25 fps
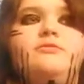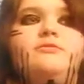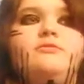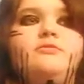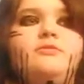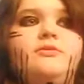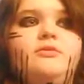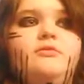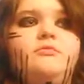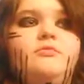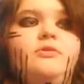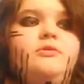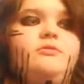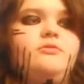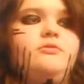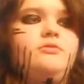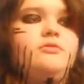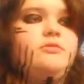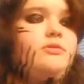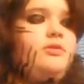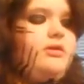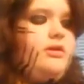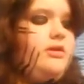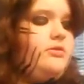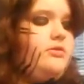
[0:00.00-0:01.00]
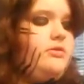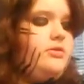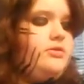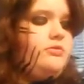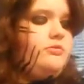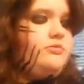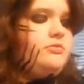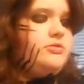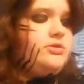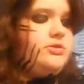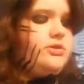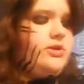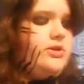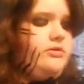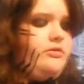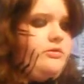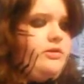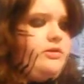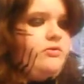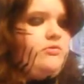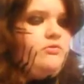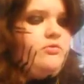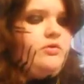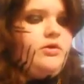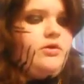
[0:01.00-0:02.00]
It will. And then it will just kind of like
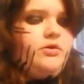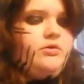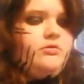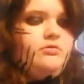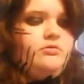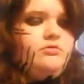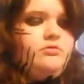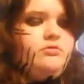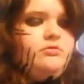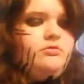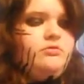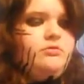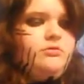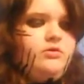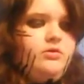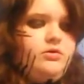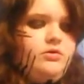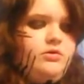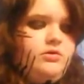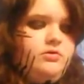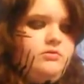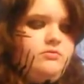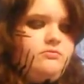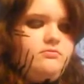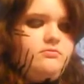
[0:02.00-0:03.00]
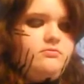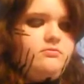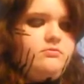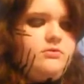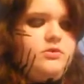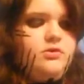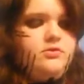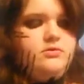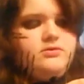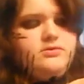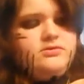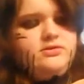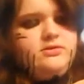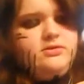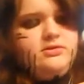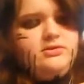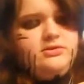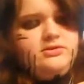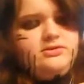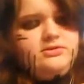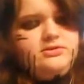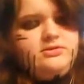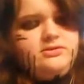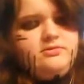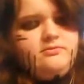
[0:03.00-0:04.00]
crackle. You can see
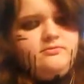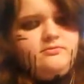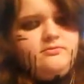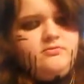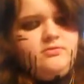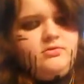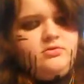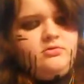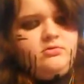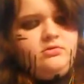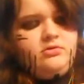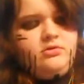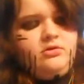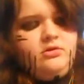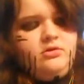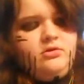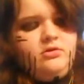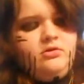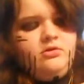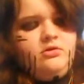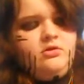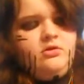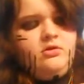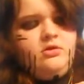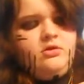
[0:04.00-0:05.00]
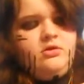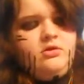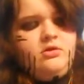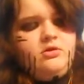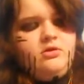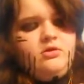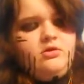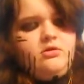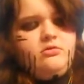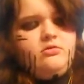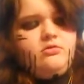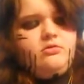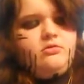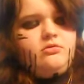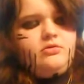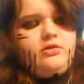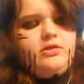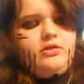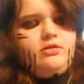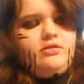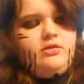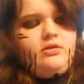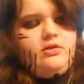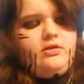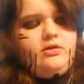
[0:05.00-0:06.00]
this is from earlier. It'll go
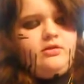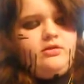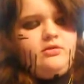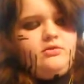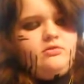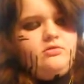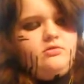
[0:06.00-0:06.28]
like that.